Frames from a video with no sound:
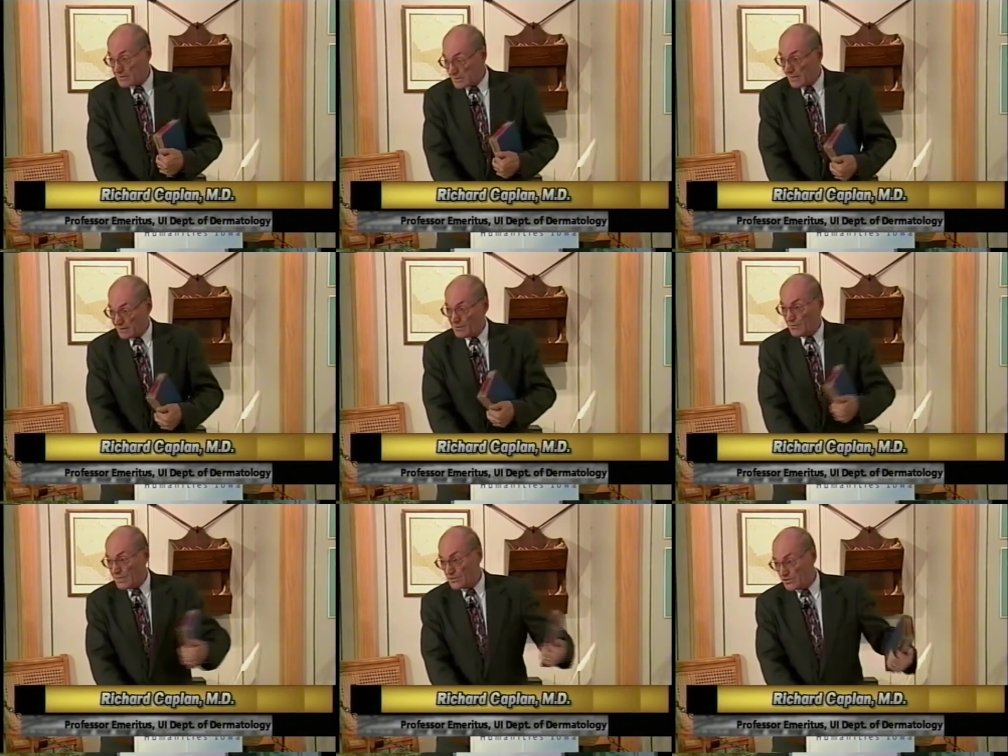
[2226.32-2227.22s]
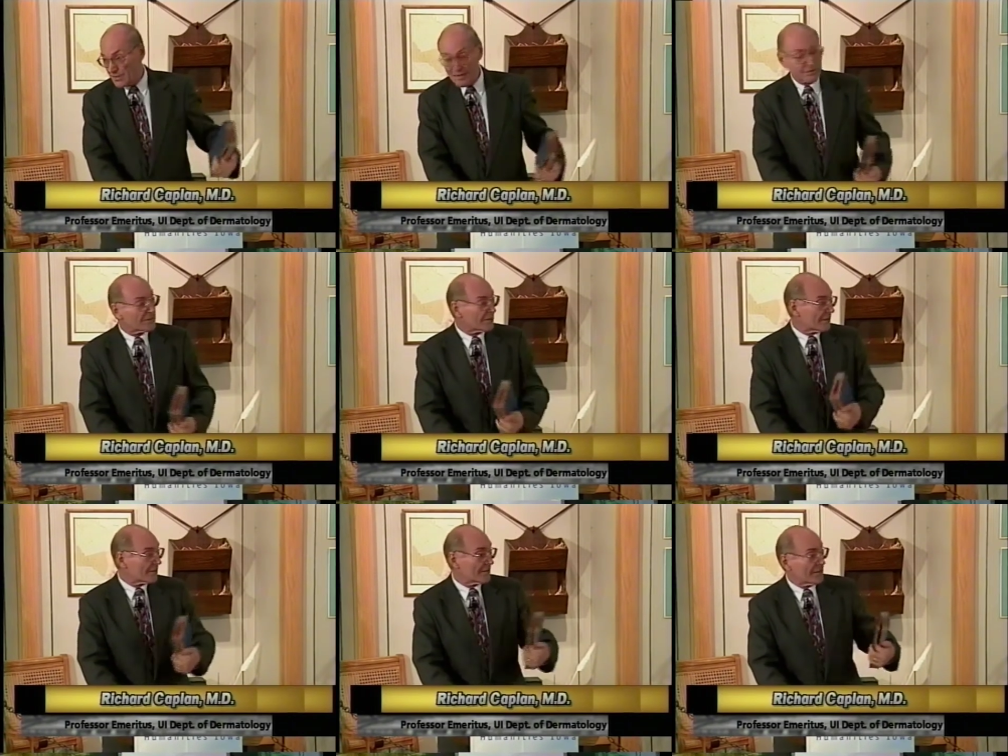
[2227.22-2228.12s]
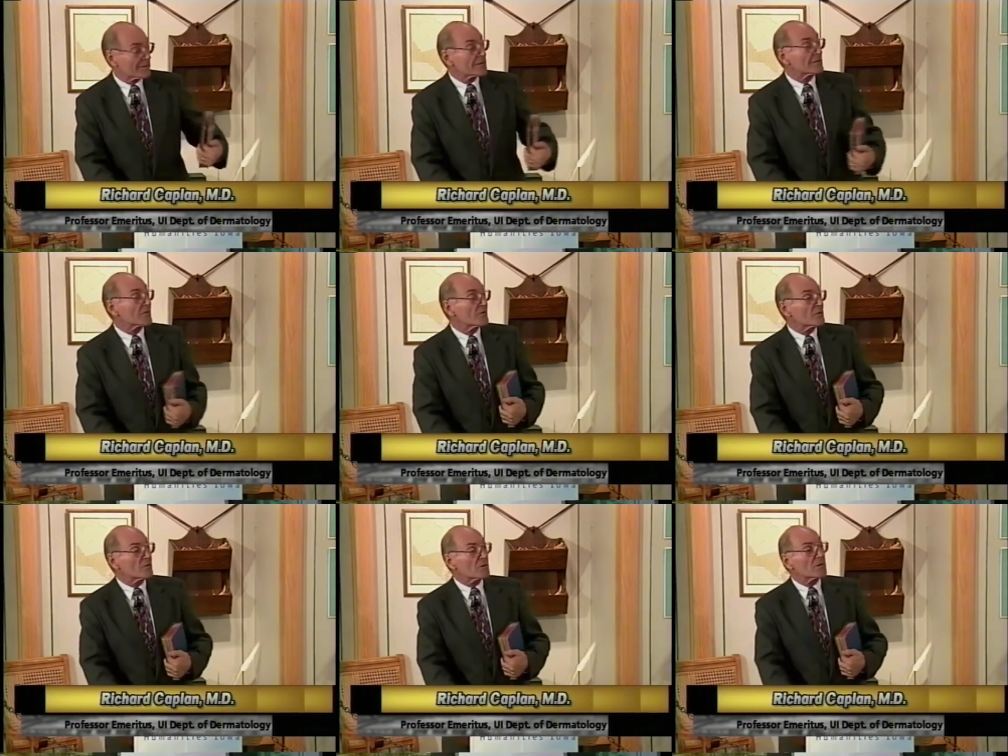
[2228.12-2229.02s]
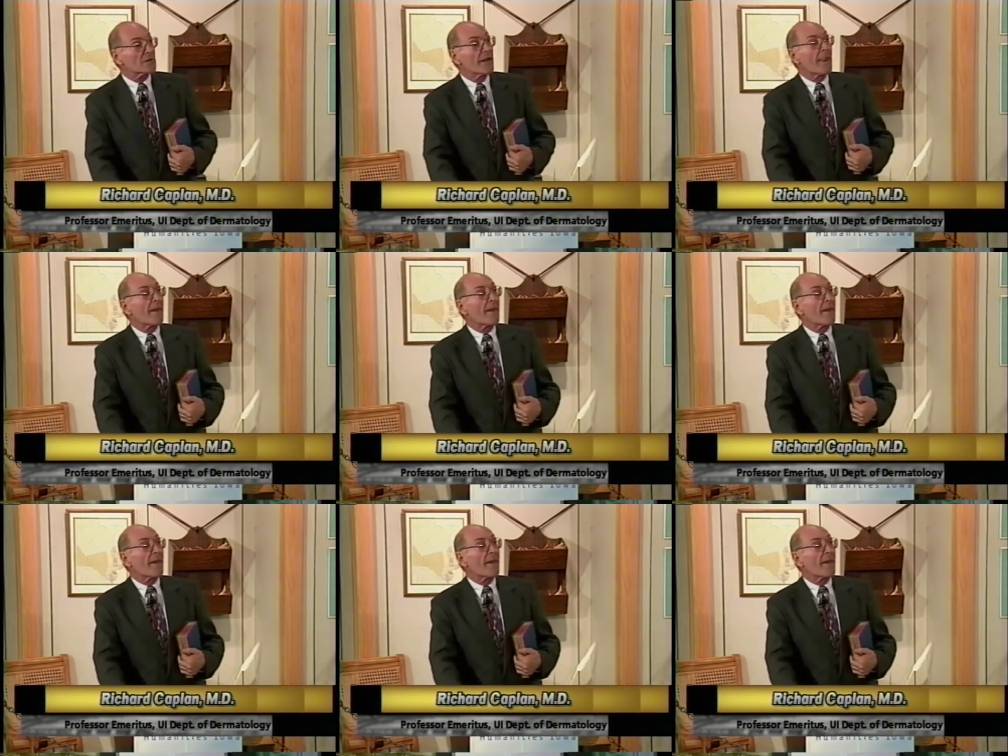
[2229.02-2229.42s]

had sent a questionnaire to their consuls over the world.